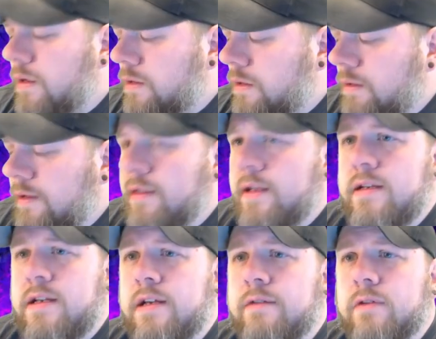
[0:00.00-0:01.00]
The only
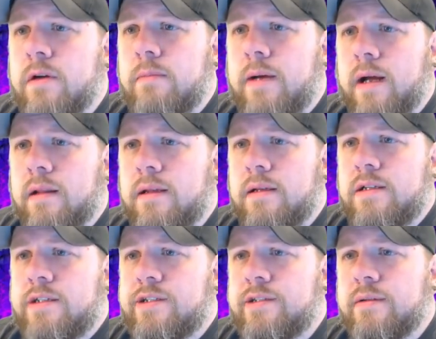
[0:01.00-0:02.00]
thing different about
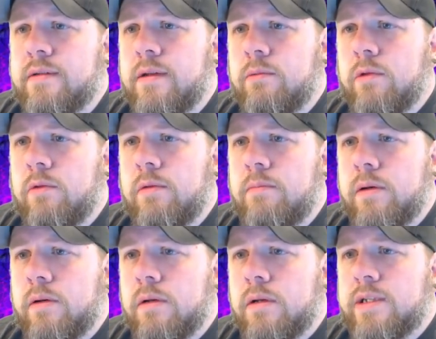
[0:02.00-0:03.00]
this than what we
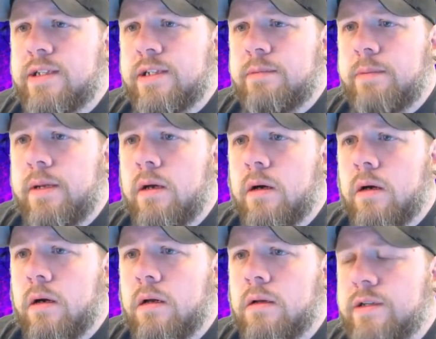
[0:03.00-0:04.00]
built is this
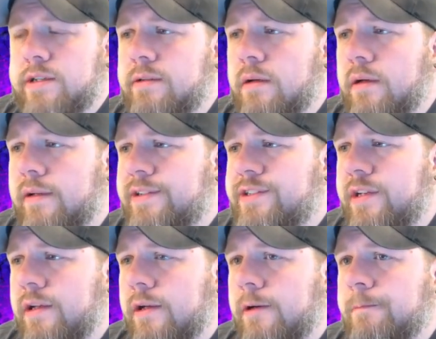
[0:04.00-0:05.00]
PR and
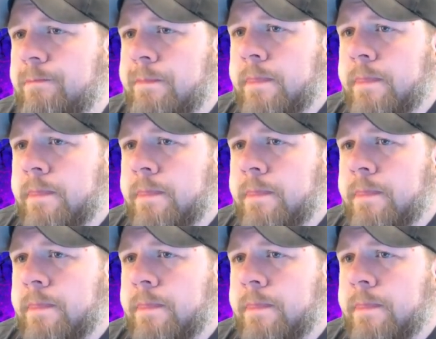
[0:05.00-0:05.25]
CL.